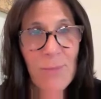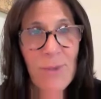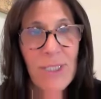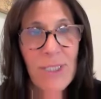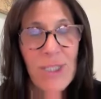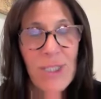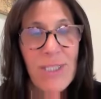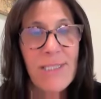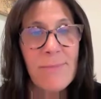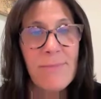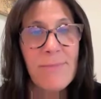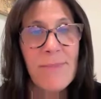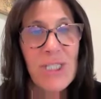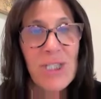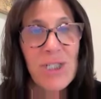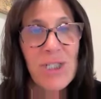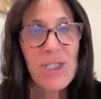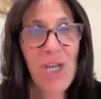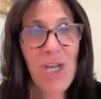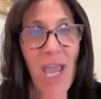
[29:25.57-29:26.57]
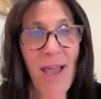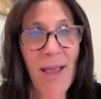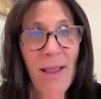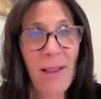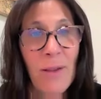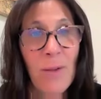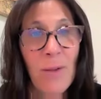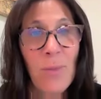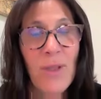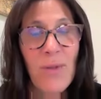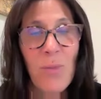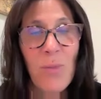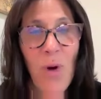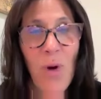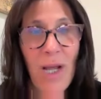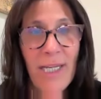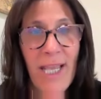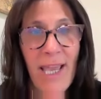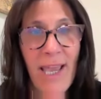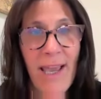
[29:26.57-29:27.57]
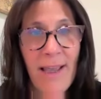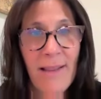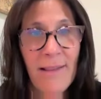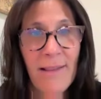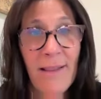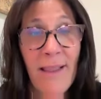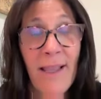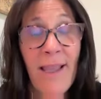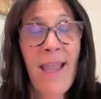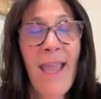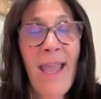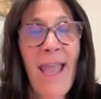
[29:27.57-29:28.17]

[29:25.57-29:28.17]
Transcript: which is Michelle with one L